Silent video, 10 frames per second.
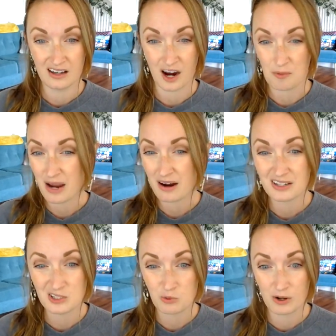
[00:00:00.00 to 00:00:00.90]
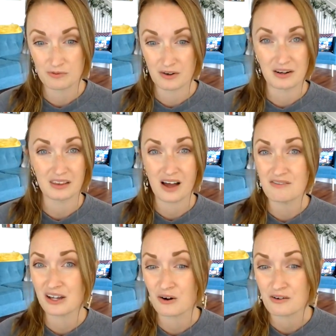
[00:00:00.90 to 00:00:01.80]
Our parents weren't very
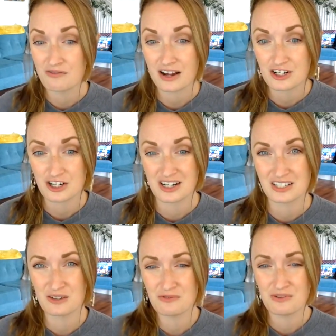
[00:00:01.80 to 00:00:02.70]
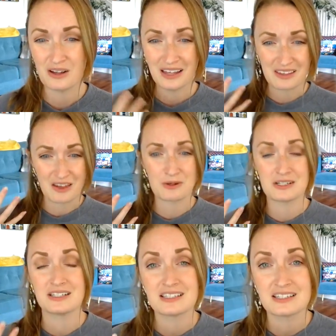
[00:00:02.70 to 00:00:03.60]
loving or affectionate, so it felt like they were
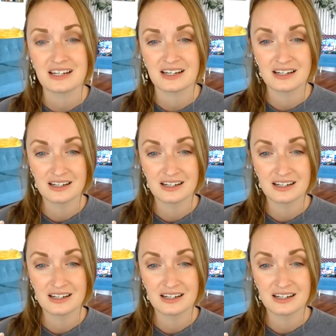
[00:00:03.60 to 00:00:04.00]
distant